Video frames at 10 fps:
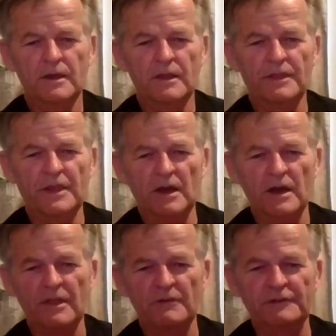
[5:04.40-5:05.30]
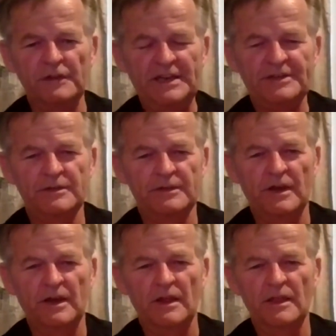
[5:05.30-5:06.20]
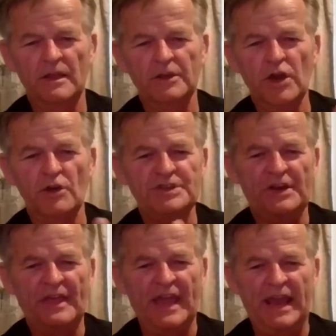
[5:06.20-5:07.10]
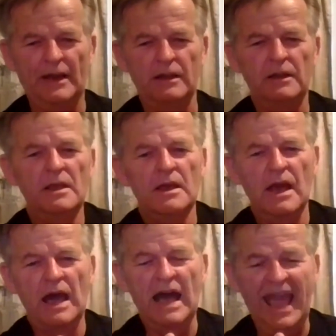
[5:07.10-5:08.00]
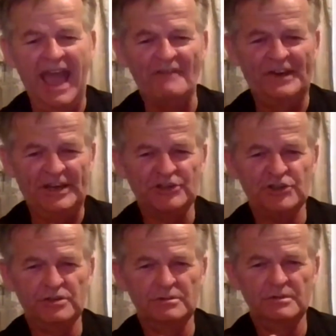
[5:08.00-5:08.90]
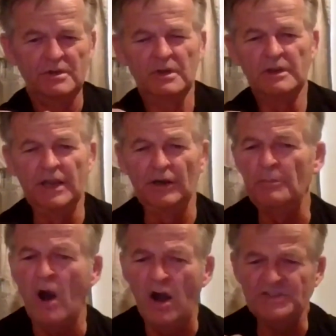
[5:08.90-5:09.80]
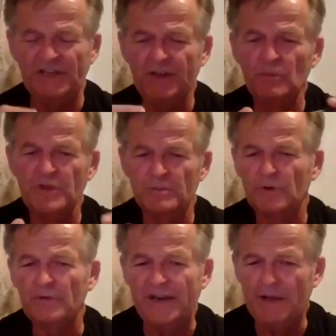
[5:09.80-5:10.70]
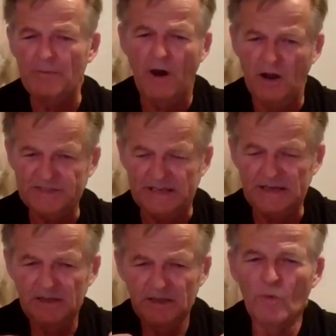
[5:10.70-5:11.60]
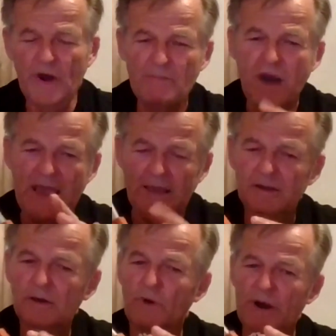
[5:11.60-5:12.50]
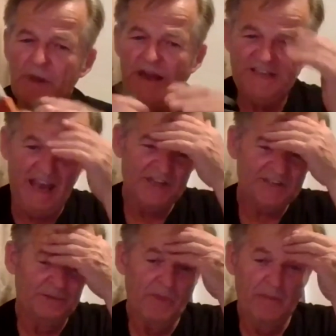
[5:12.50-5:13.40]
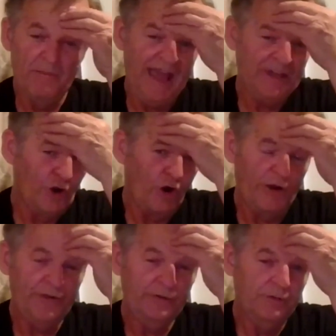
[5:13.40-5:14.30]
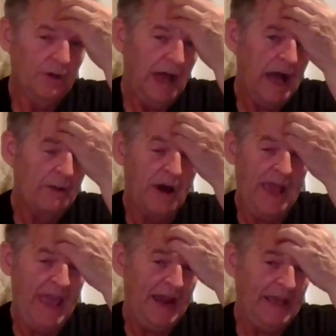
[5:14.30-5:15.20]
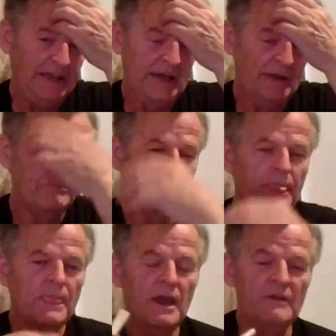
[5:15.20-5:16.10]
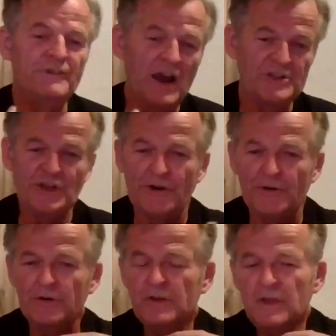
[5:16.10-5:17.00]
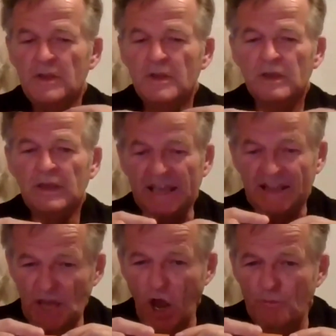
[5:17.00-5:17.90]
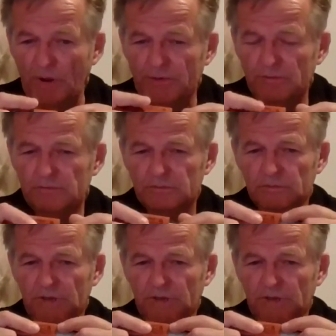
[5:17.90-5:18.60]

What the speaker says: The flint goes into the handle 1/2 an inch. They're epoxied in with a marine epoxy. One of my tests in my backyard, I had a fire starter in the open,